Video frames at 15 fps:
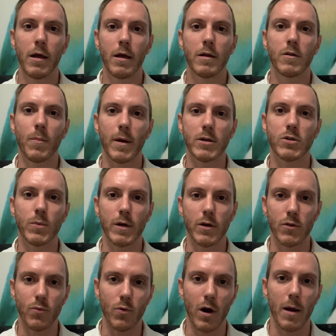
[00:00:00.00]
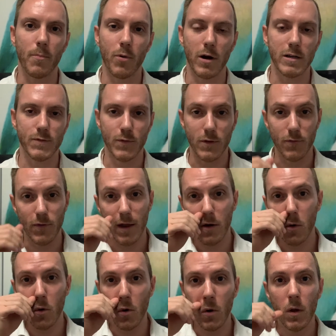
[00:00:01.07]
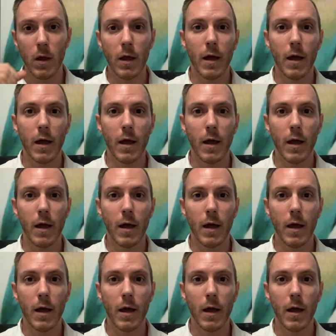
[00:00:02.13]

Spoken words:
to make sure we got the right price for the vendor.